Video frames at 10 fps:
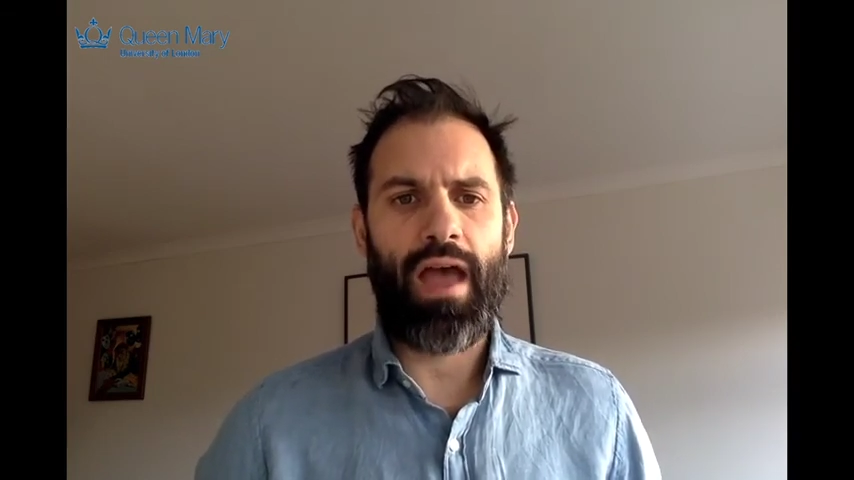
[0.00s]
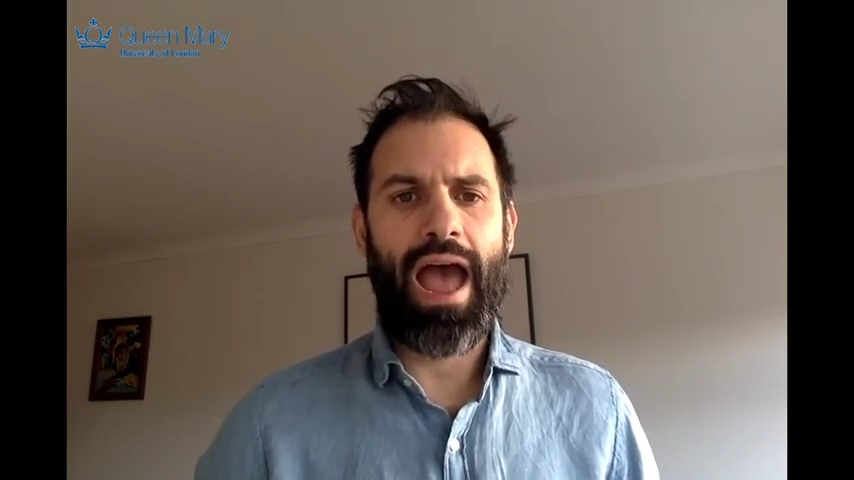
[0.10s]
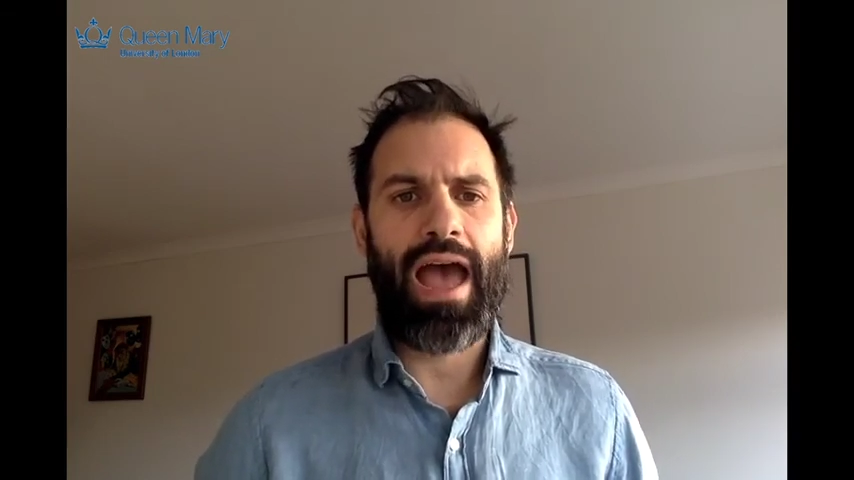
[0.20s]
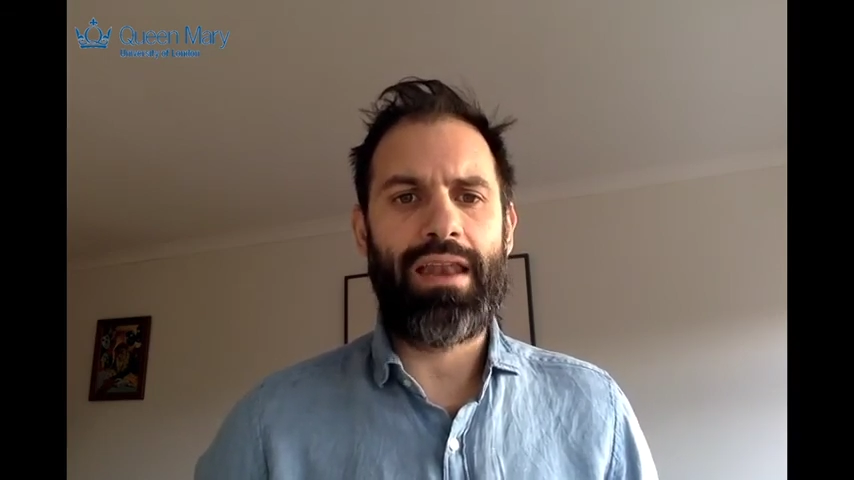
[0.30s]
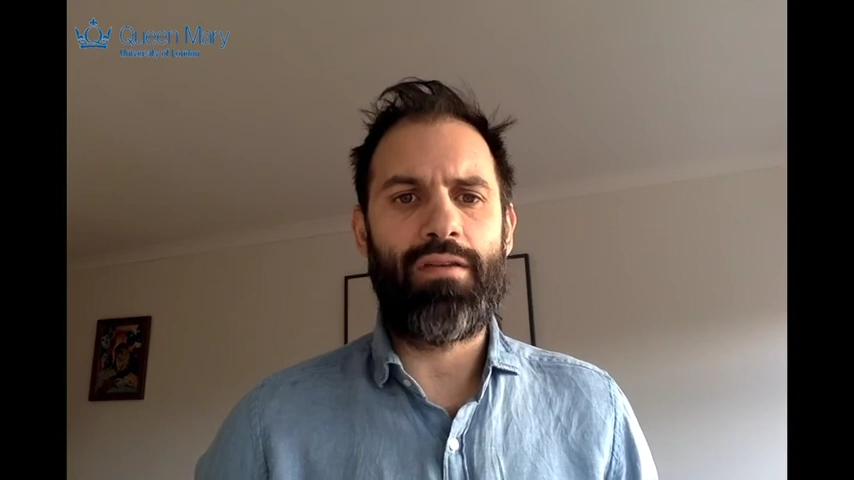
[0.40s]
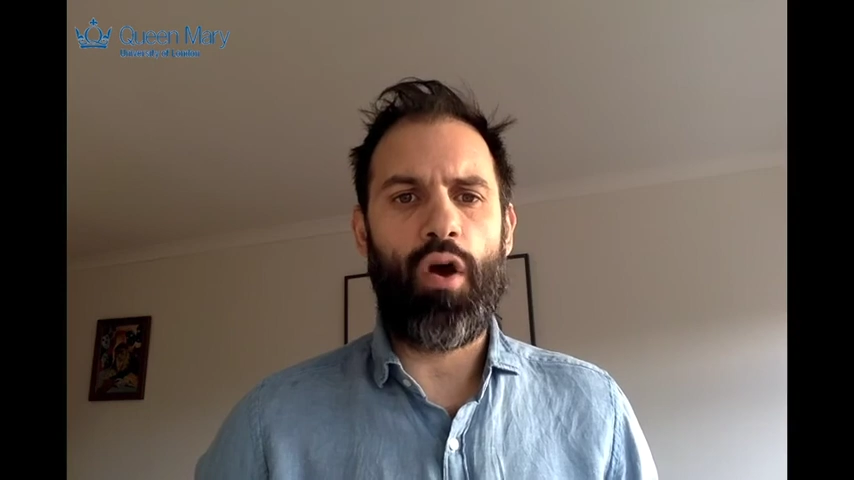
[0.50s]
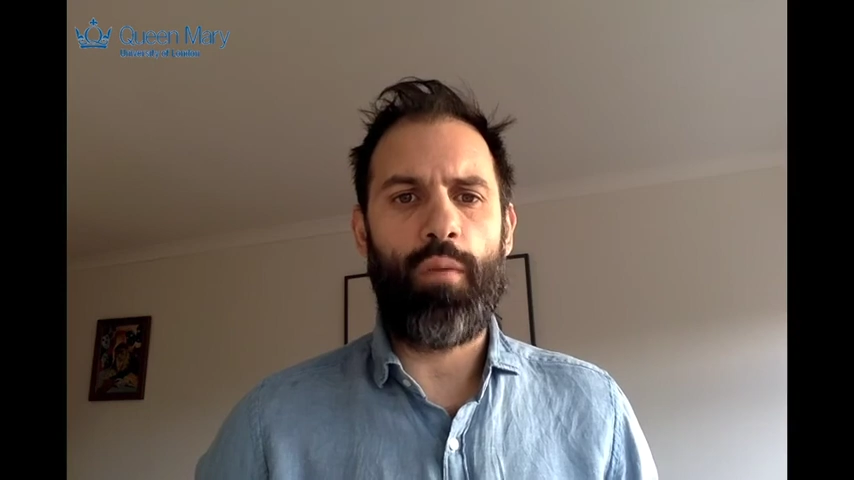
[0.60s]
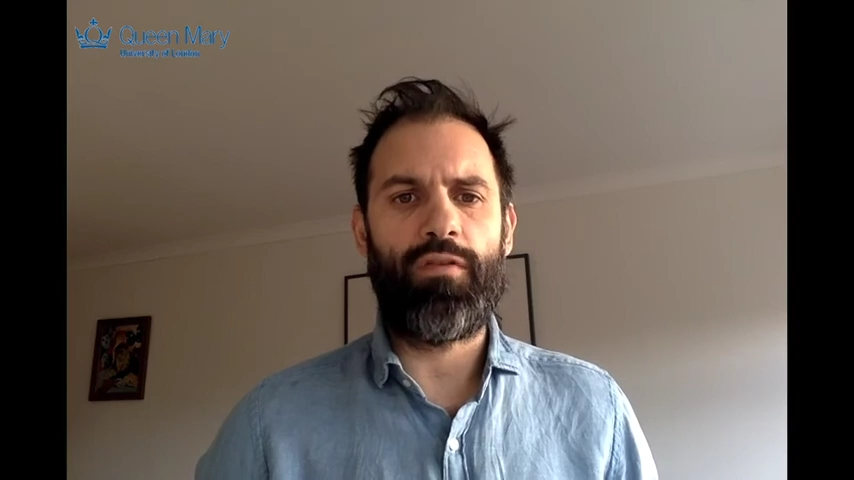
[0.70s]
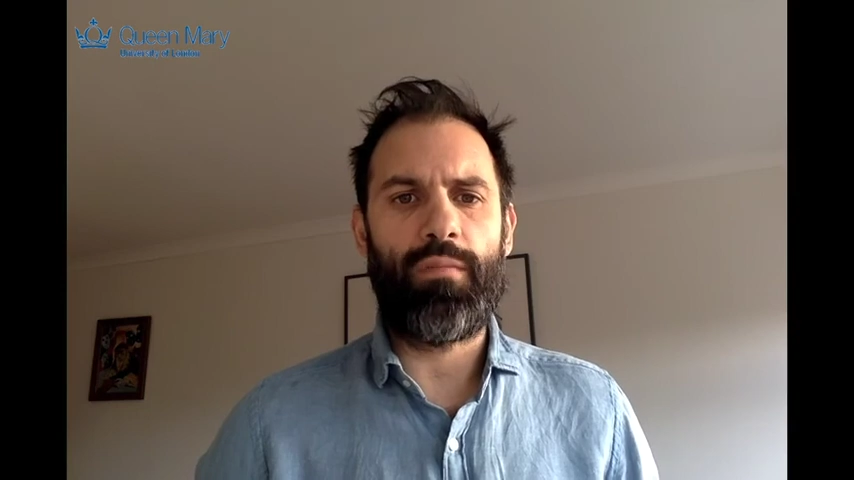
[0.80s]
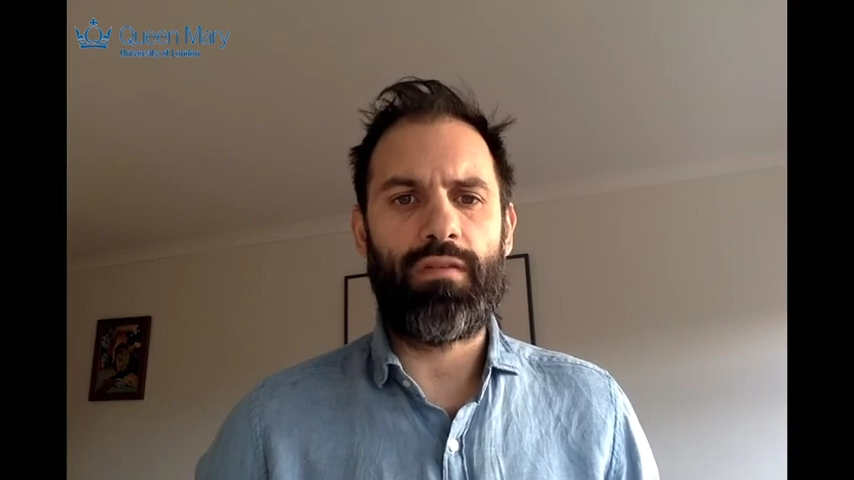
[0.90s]
and
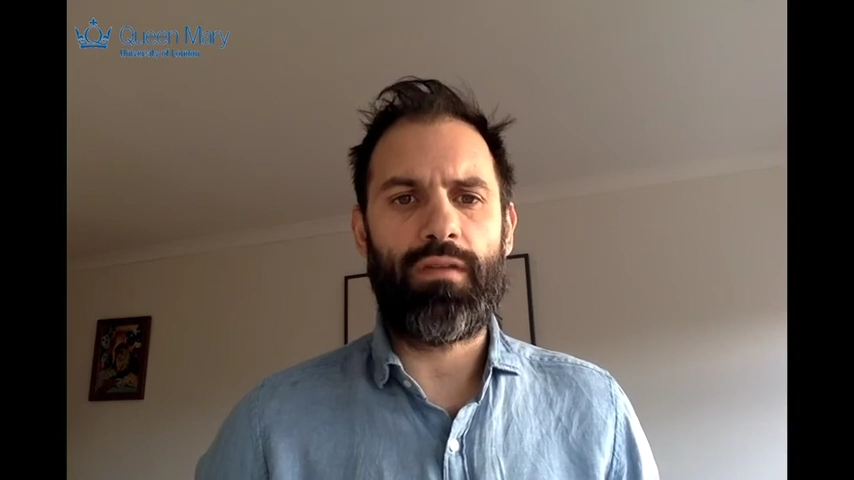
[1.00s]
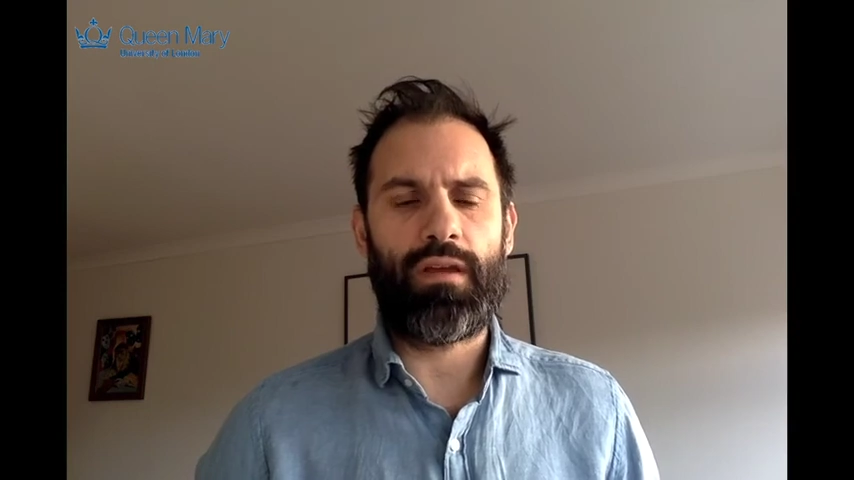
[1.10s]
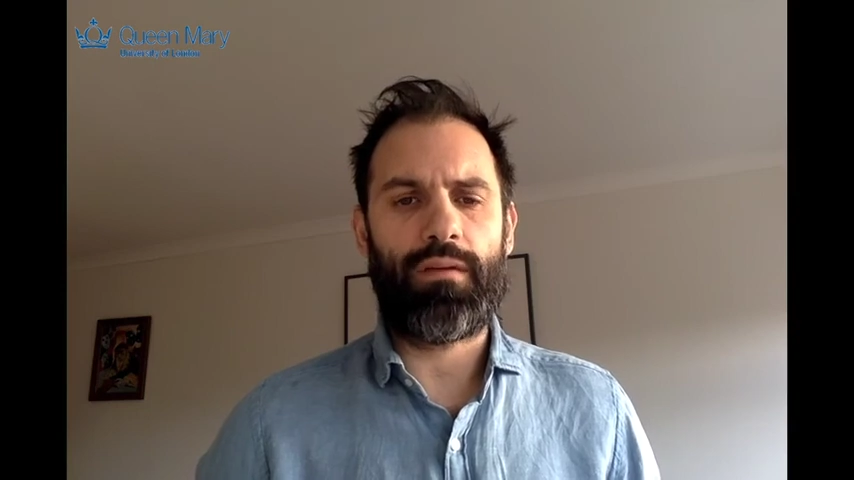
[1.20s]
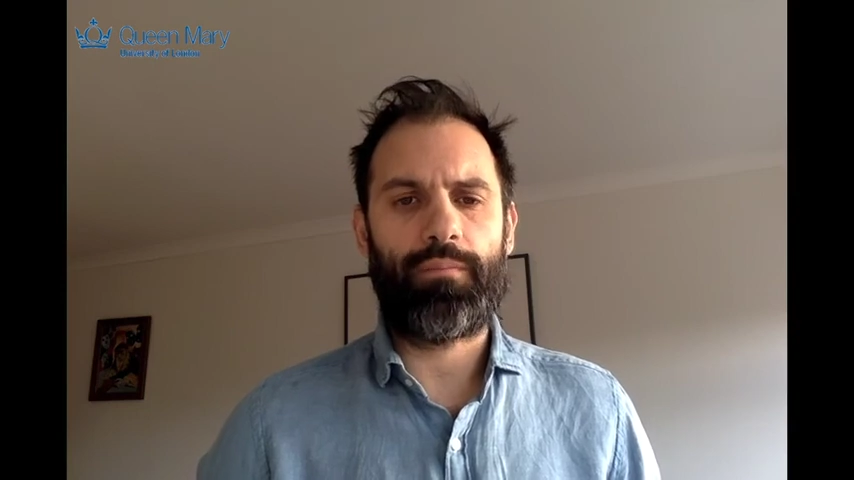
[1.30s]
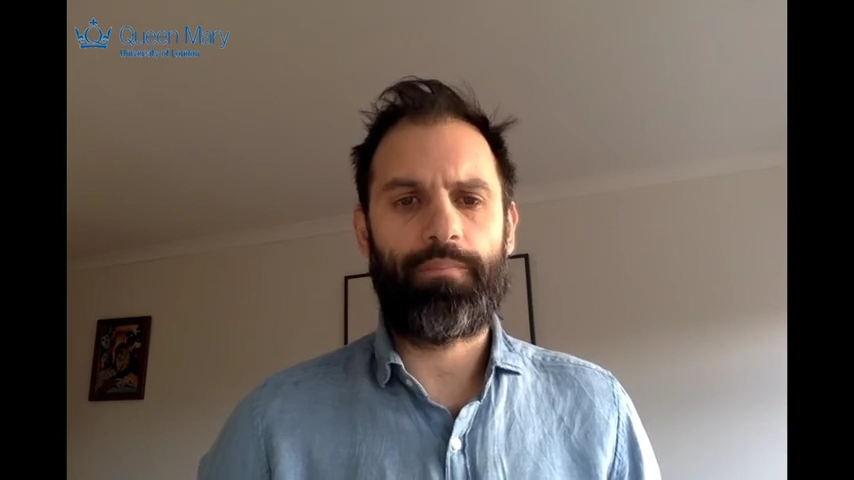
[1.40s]
optimistic.